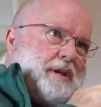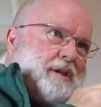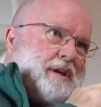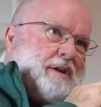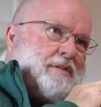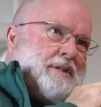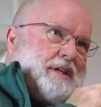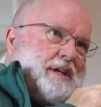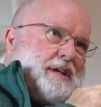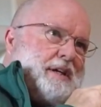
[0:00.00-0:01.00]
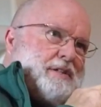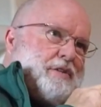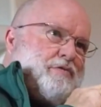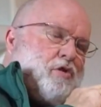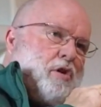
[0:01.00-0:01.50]
me? You know, wow. is
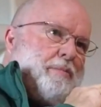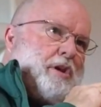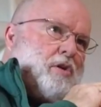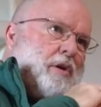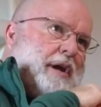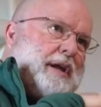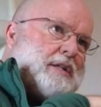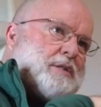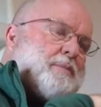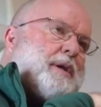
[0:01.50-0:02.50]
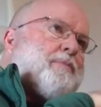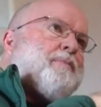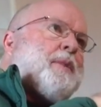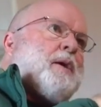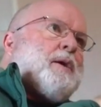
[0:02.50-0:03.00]
it for me or against me?
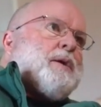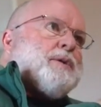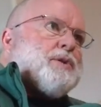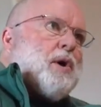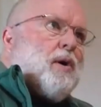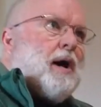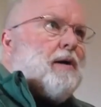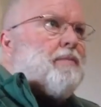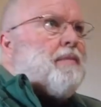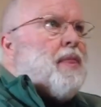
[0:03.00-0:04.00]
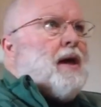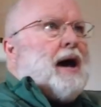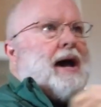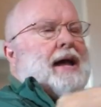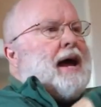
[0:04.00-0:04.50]
So uh,
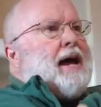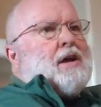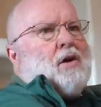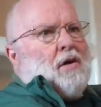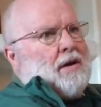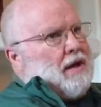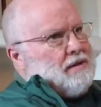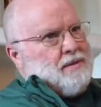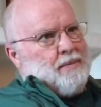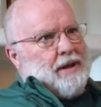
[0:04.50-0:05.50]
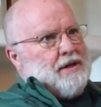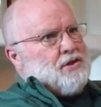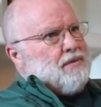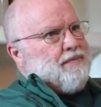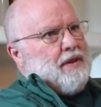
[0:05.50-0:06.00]
I, I call
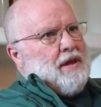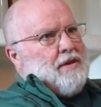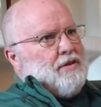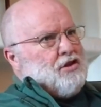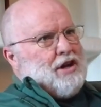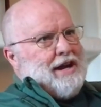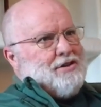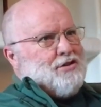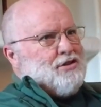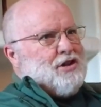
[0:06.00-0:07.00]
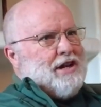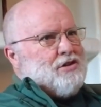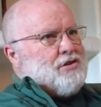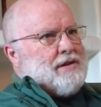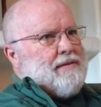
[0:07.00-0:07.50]
contemplation the change that
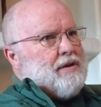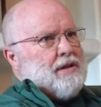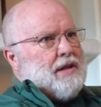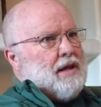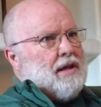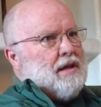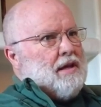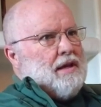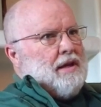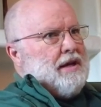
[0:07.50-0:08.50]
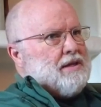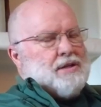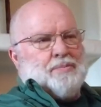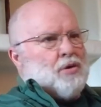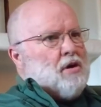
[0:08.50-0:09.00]
changes everything. It's
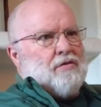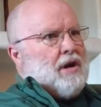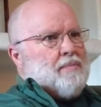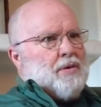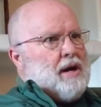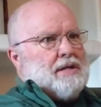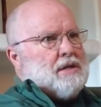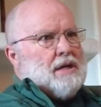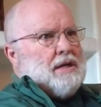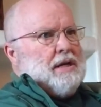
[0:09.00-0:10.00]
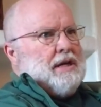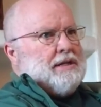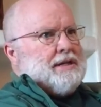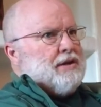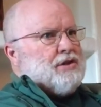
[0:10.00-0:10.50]
the pearl of great price.
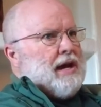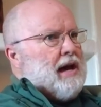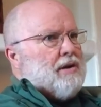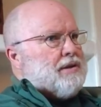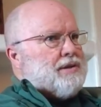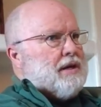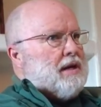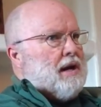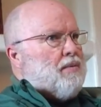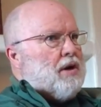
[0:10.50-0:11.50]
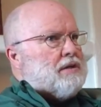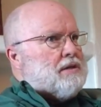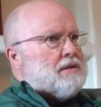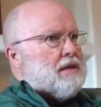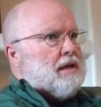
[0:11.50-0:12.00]
It tells you how to see, not what
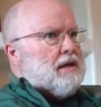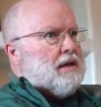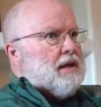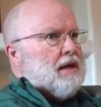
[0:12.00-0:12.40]
to see.